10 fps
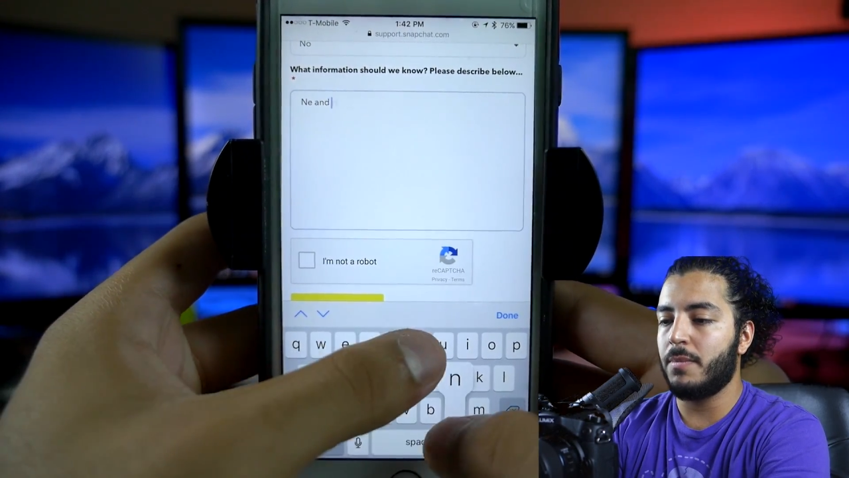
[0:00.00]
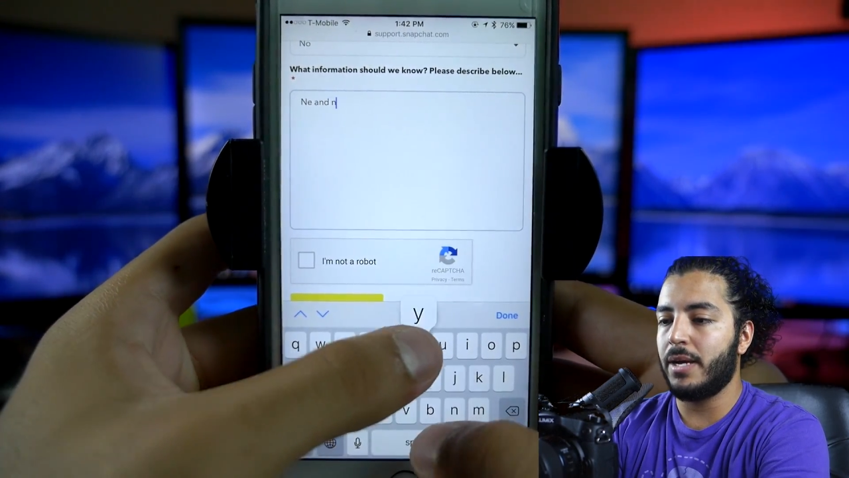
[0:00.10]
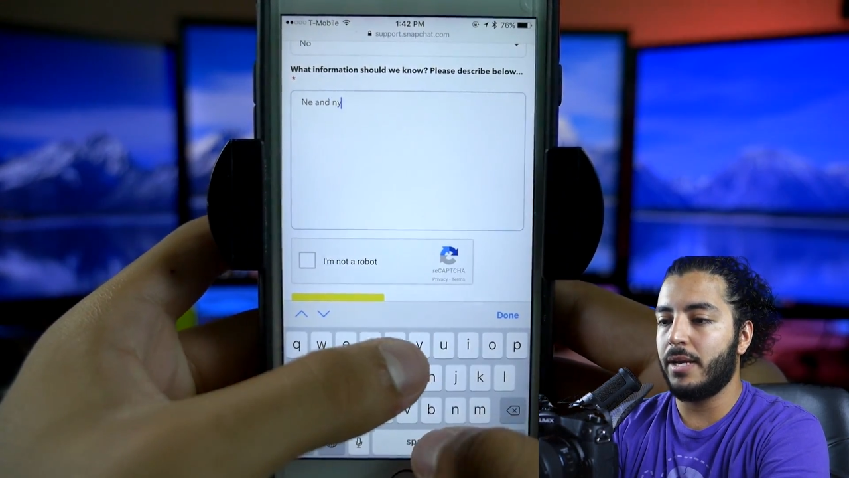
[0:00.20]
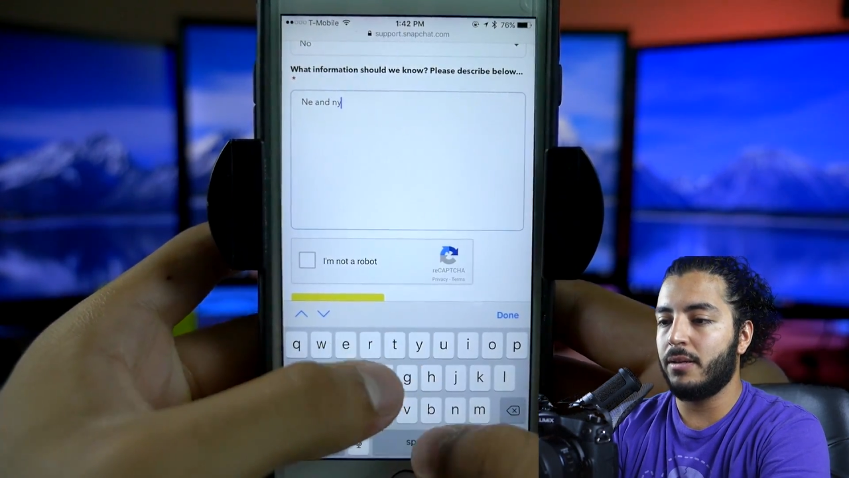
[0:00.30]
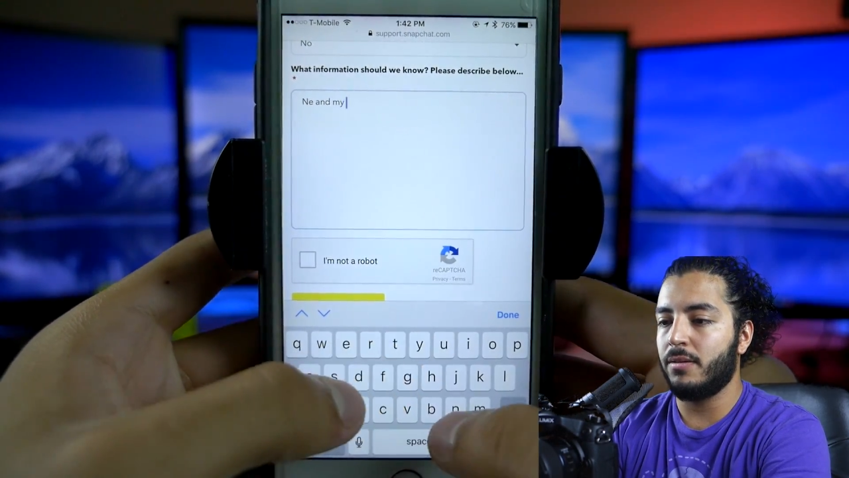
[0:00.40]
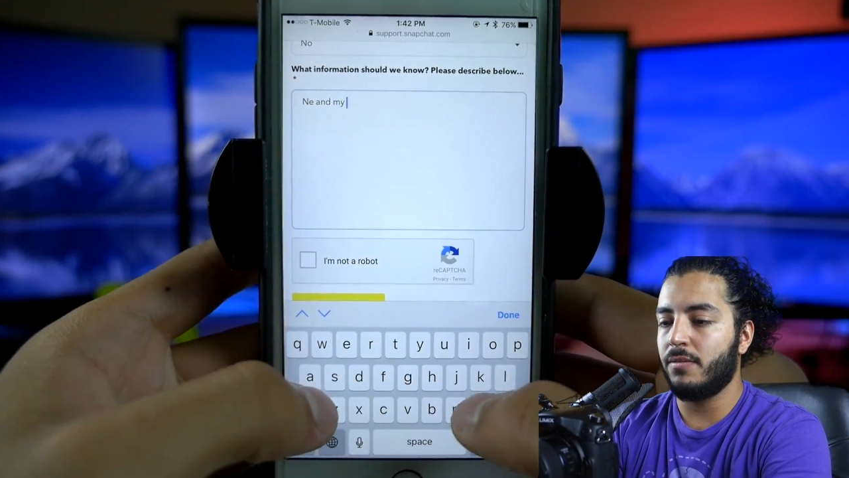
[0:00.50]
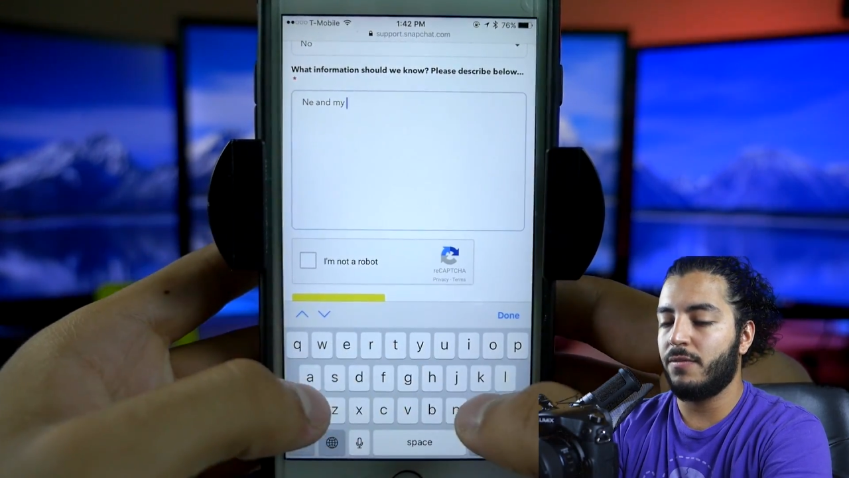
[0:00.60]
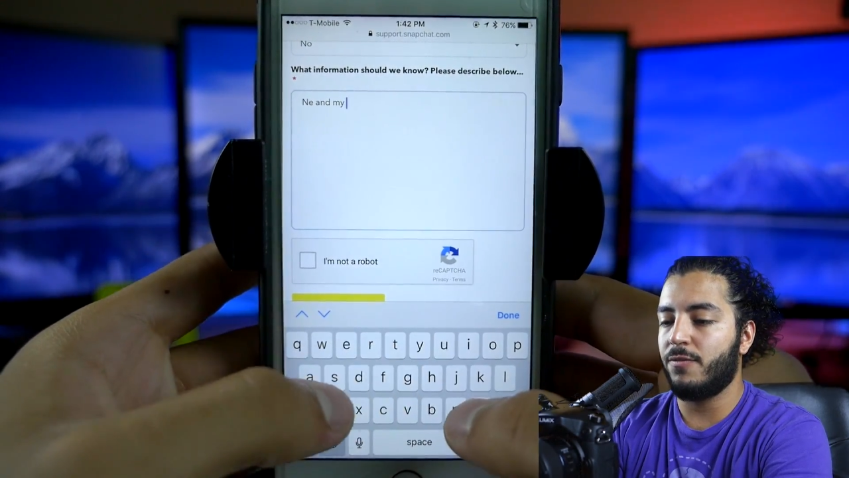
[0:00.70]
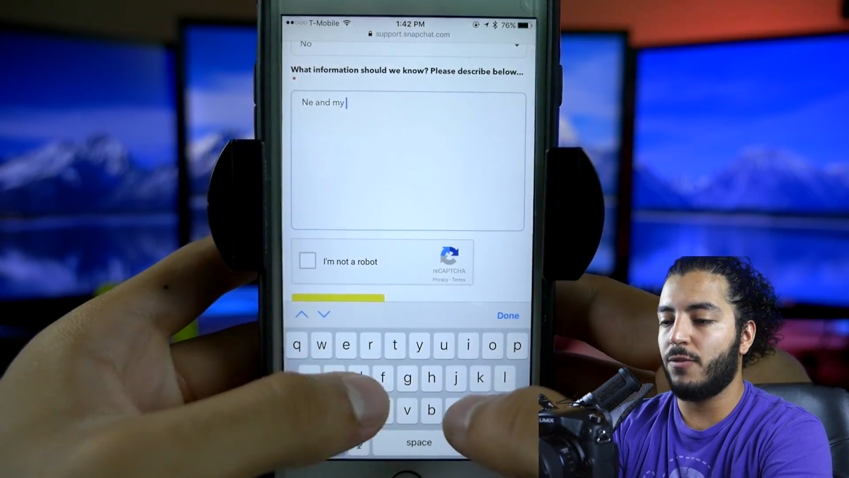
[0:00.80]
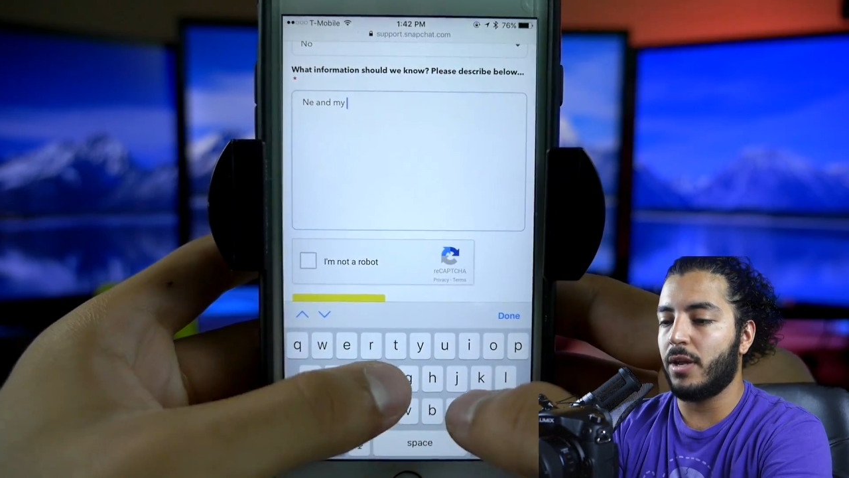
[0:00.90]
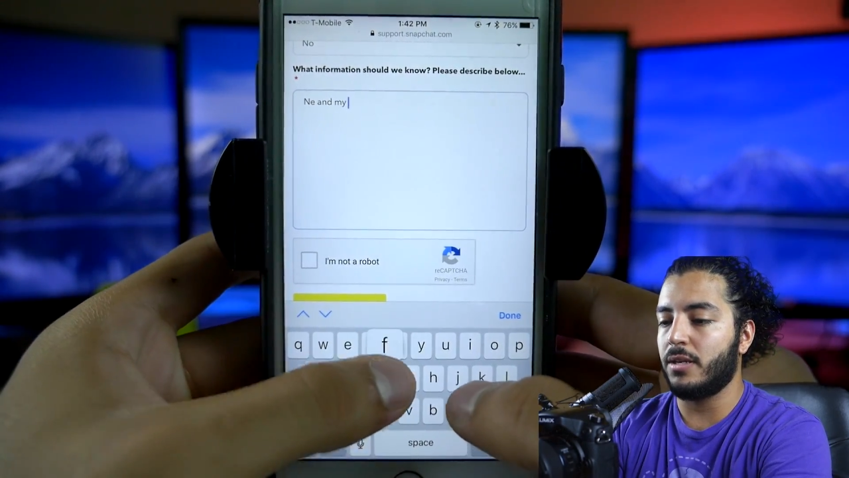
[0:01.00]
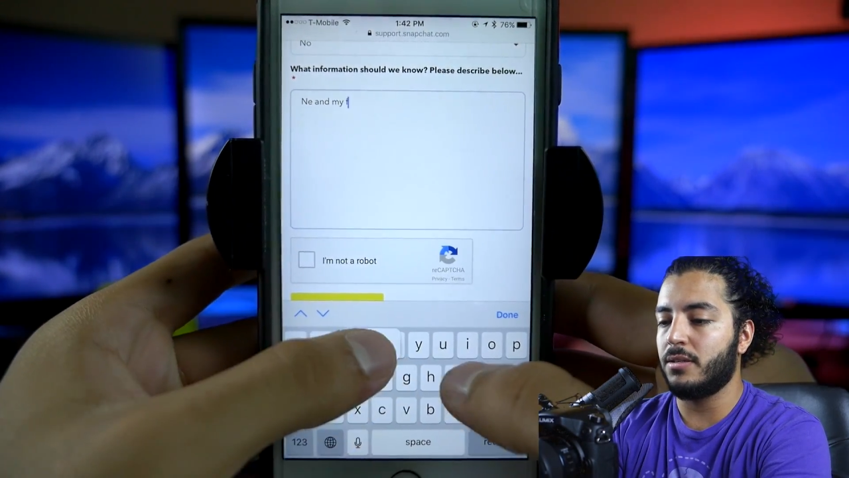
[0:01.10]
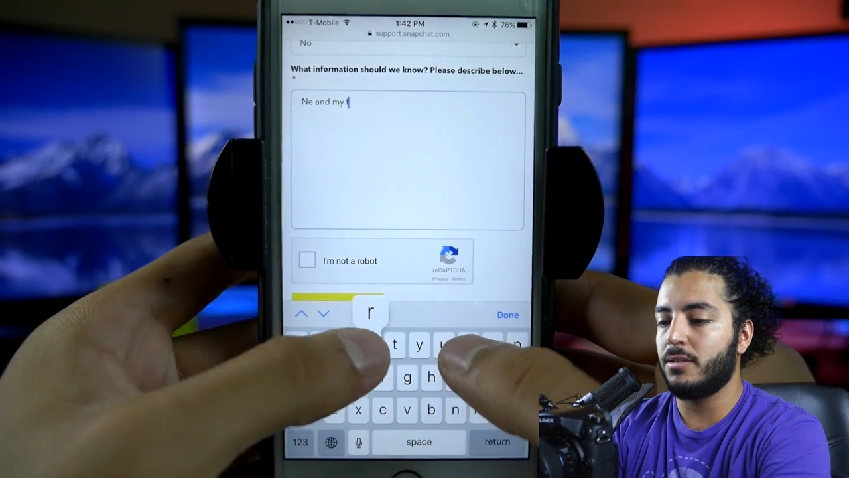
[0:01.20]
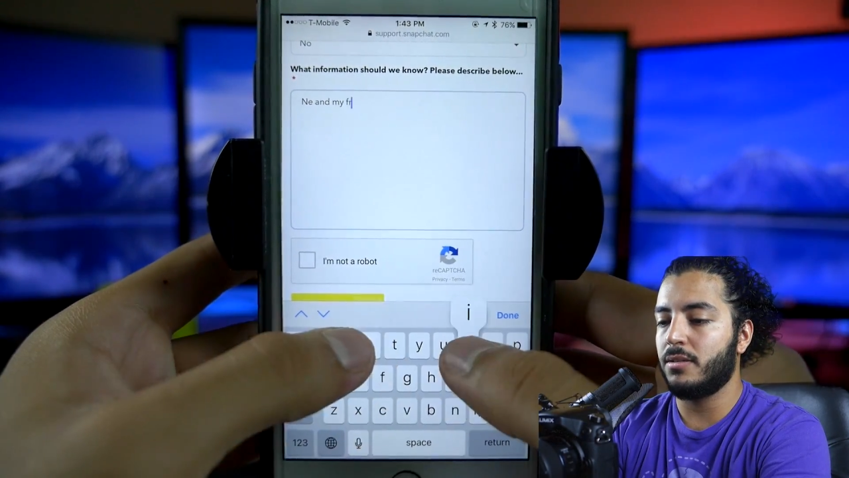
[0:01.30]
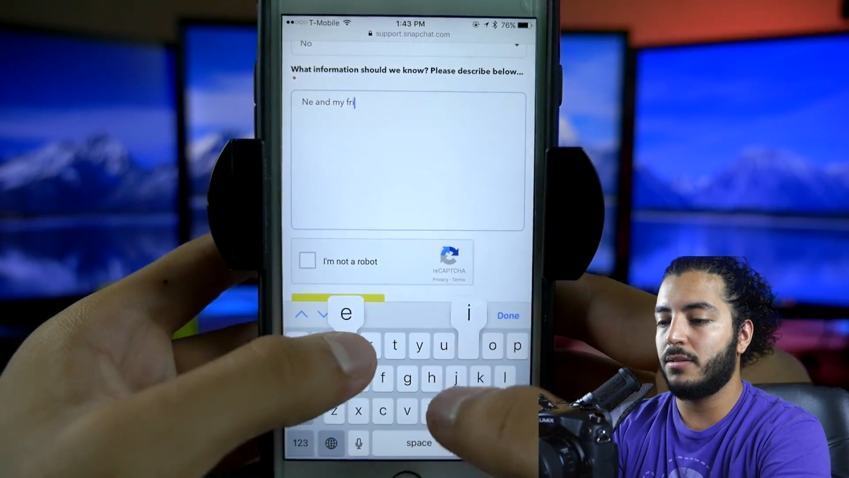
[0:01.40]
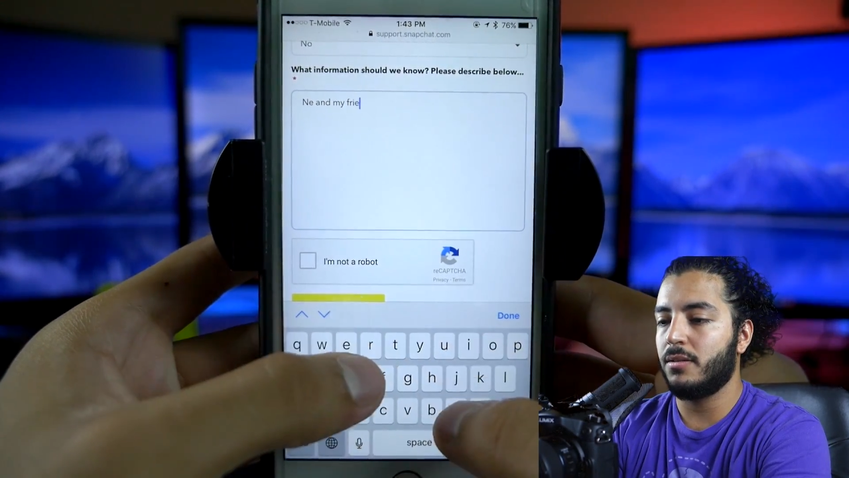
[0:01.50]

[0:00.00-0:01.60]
my friend